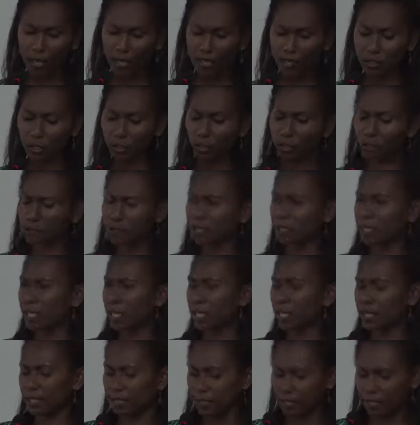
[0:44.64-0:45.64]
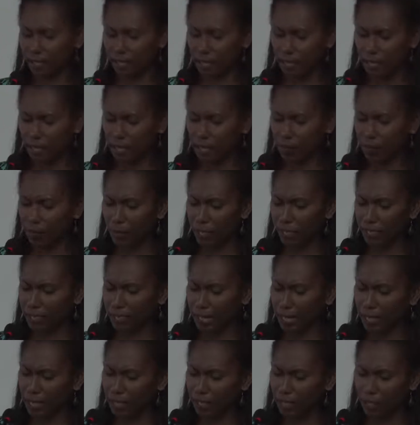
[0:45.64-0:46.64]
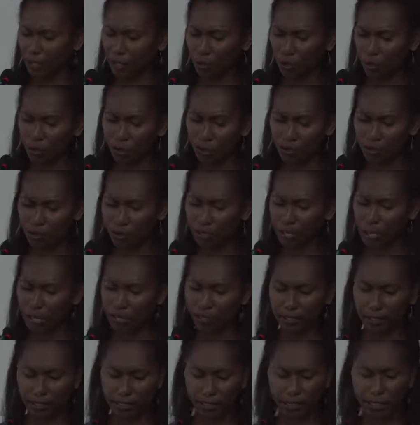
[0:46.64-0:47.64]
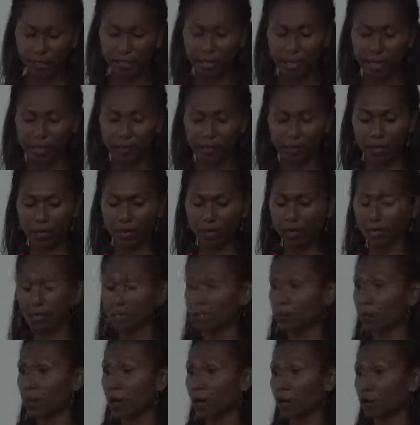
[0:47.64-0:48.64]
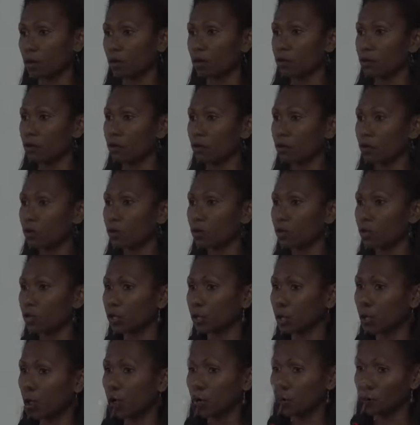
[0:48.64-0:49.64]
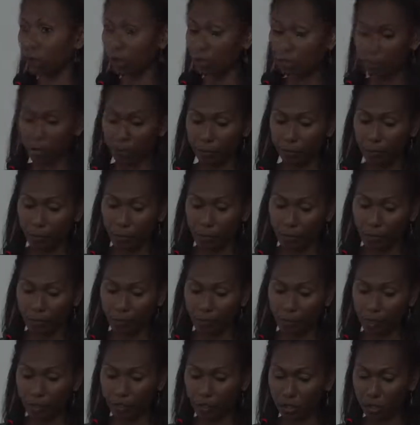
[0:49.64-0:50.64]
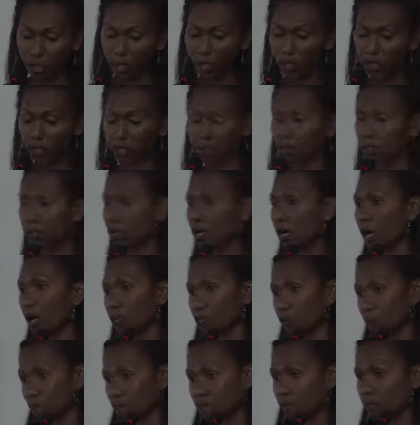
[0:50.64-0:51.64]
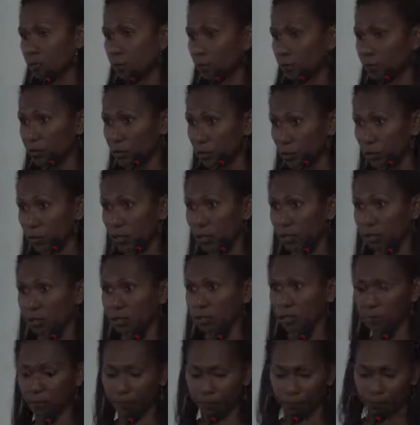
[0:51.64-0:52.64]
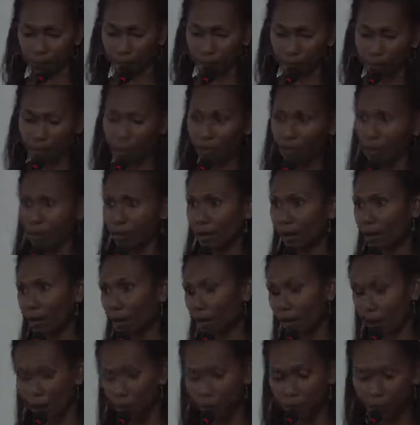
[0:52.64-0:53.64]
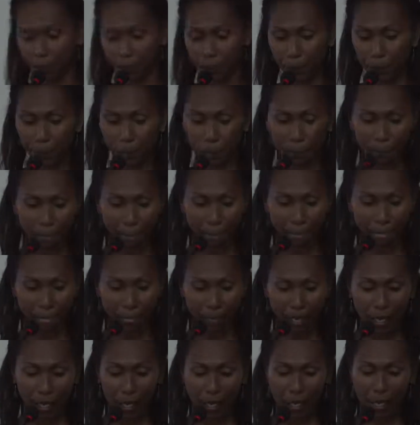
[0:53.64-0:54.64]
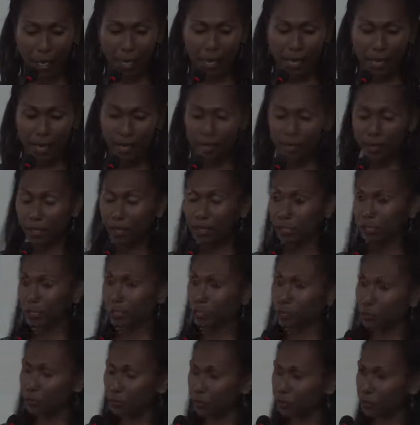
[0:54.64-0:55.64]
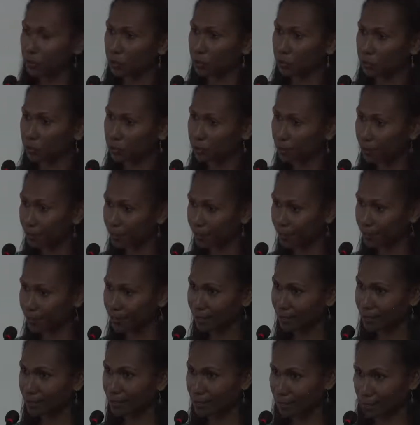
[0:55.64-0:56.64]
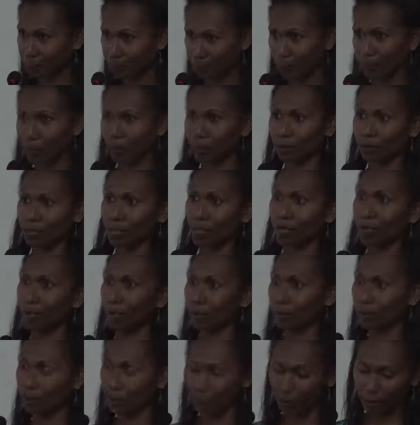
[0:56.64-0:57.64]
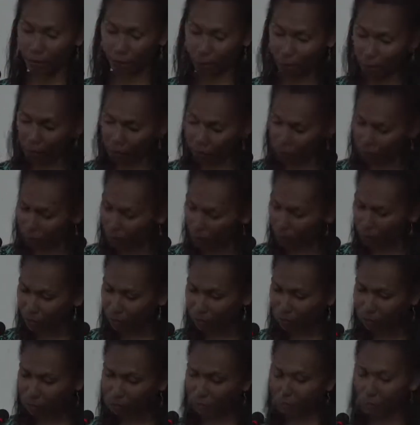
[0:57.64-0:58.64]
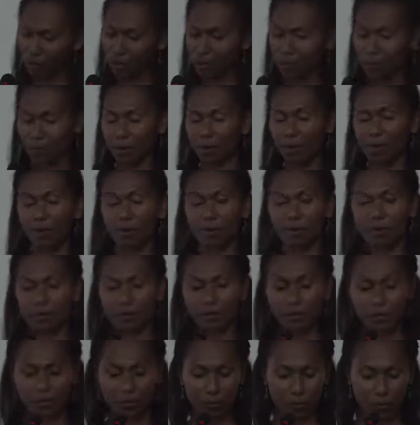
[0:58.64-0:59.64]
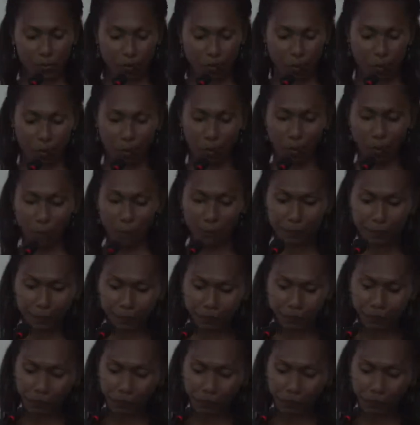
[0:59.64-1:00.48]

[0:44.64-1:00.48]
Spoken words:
I took up studies at ANU in 2011 as part of the long-term educational objective of the Trust. And that is to research, as we all know, the contribution of Solomon Islanders during the war.